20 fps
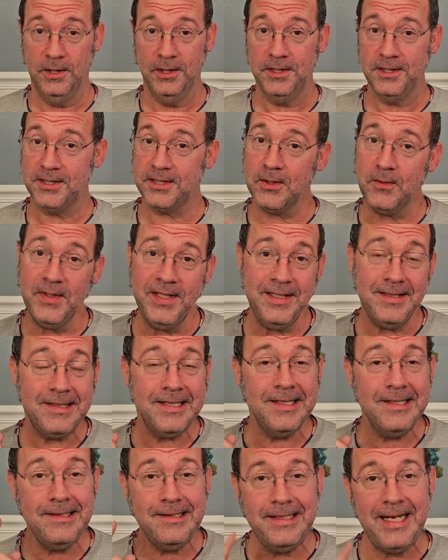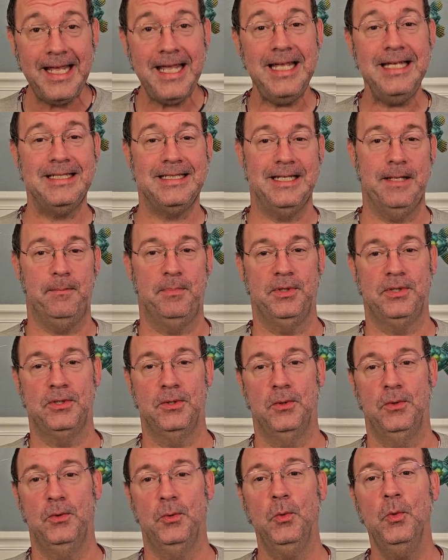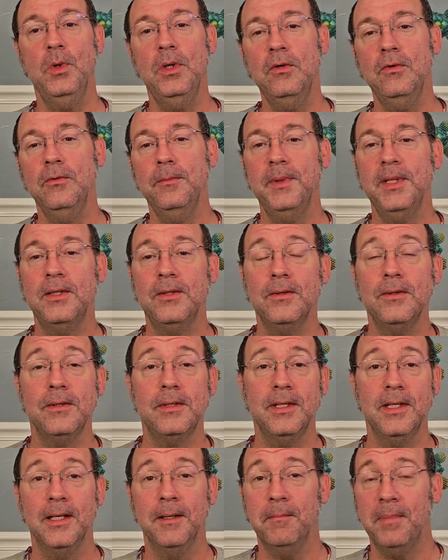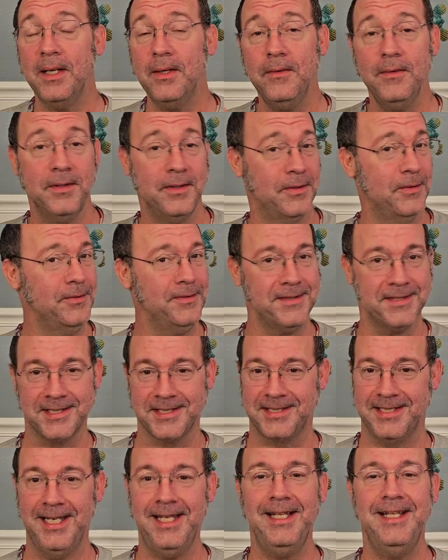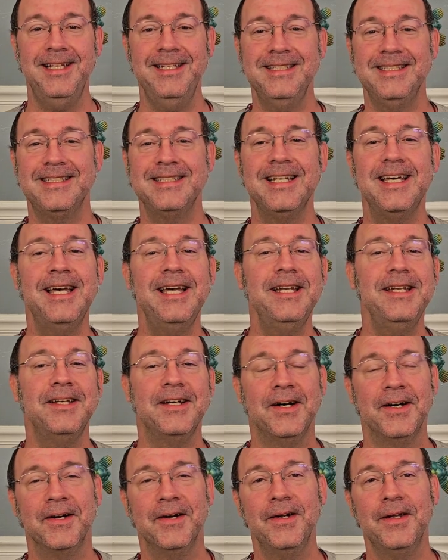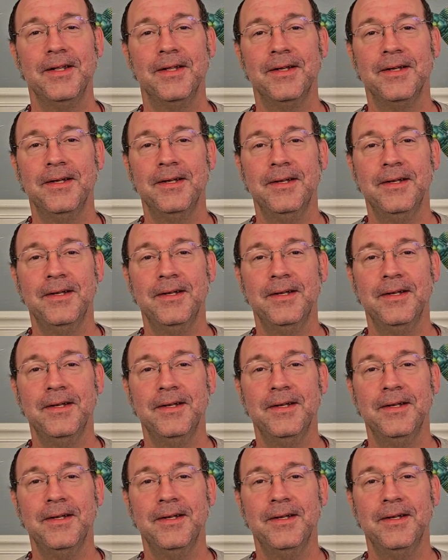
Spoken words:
So in today's episode, we'll be talking about your sailing sign card,